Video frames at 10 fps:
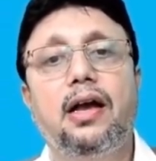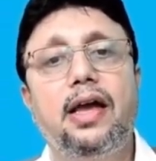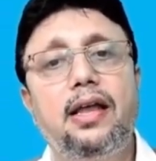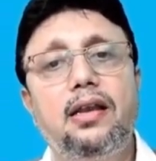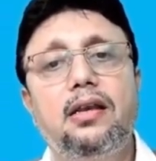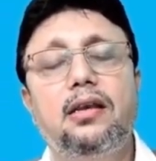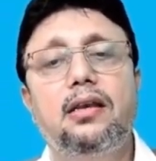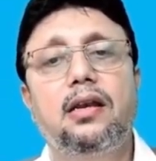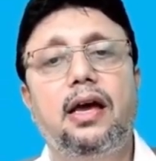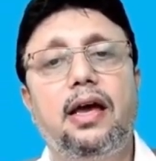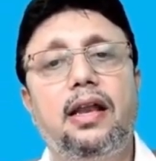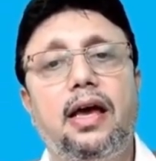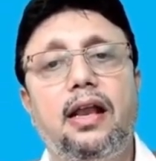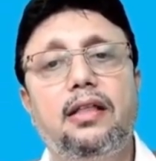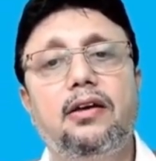Again,
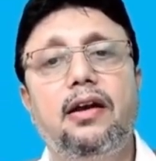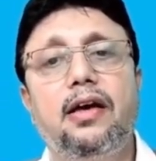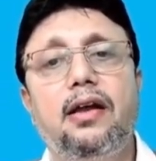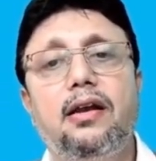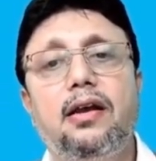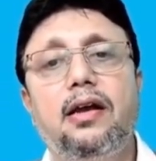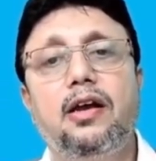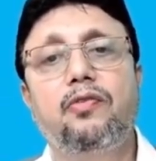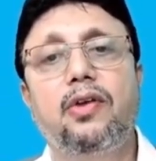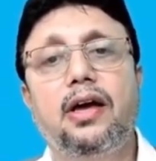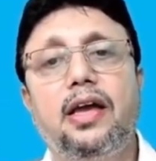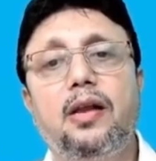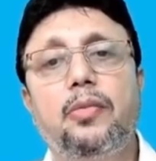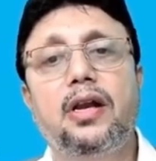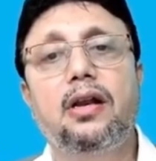in another layer, it will
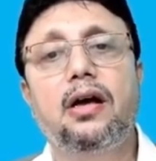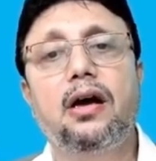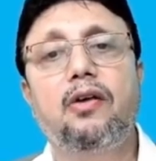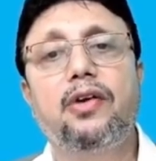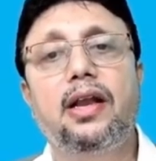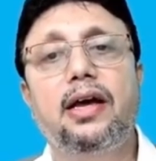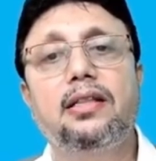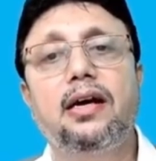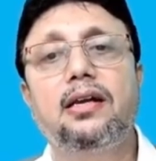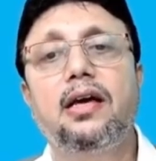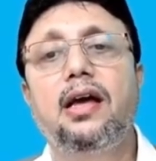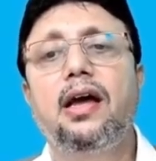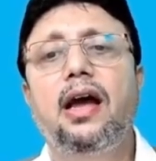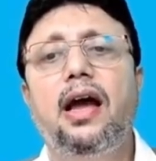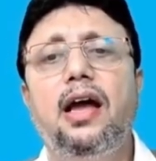again bend away like that.
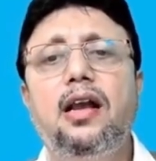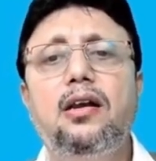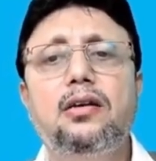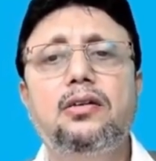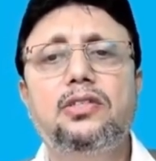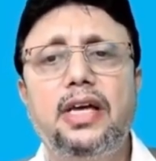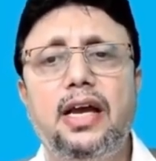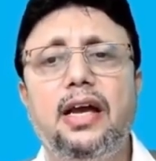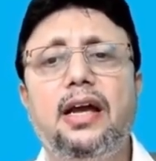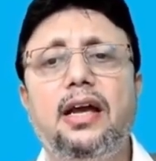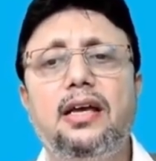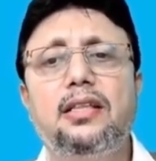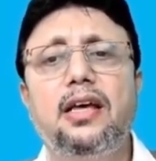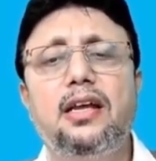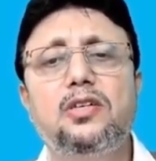And say
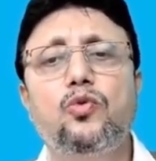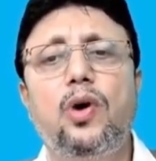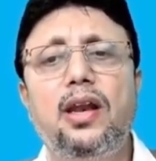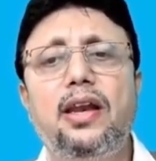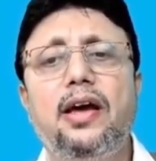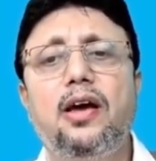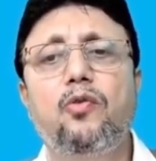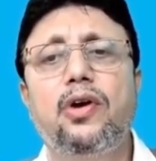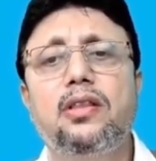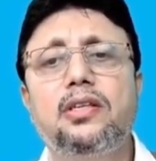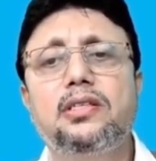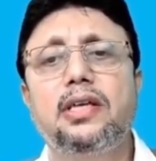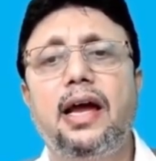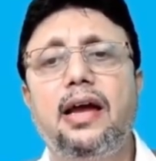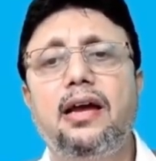there is one layer where
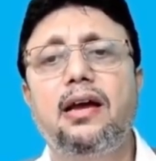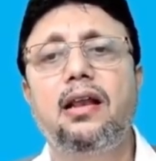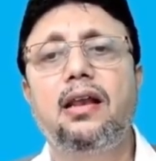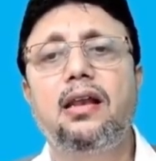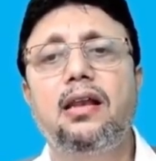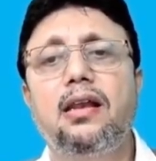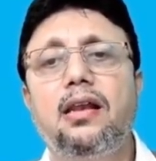this angle